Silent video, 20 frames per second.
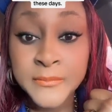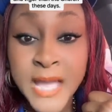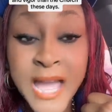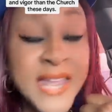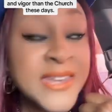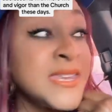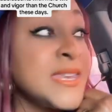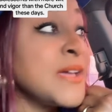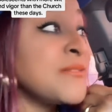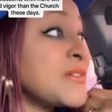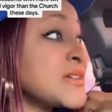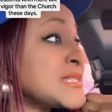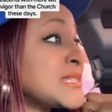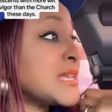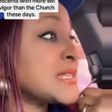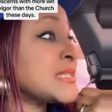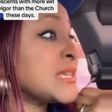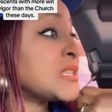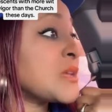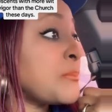I never
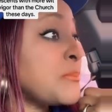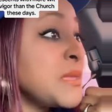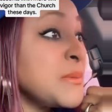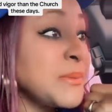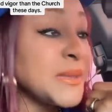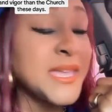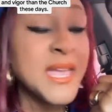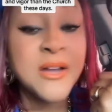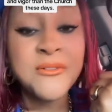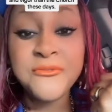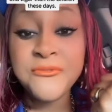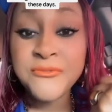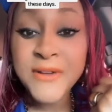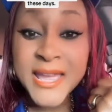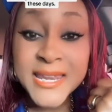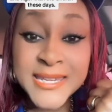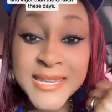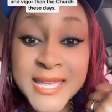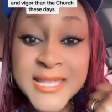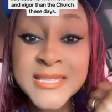see a set of people can
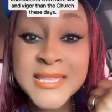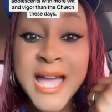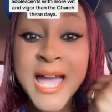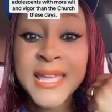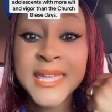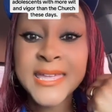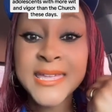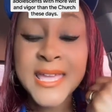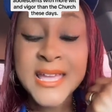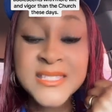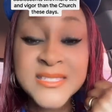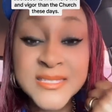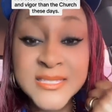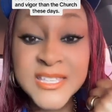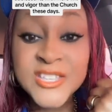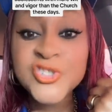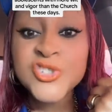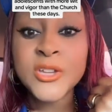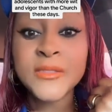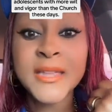fight against
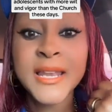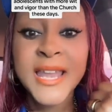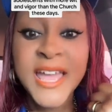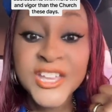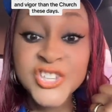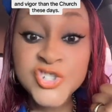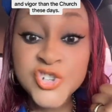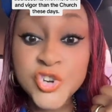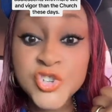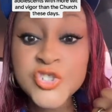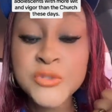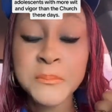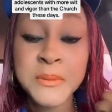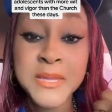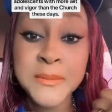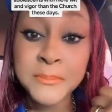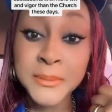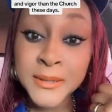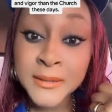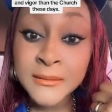each other like church
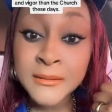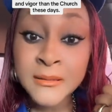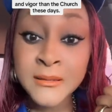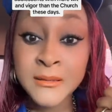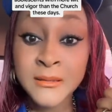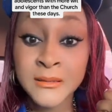people.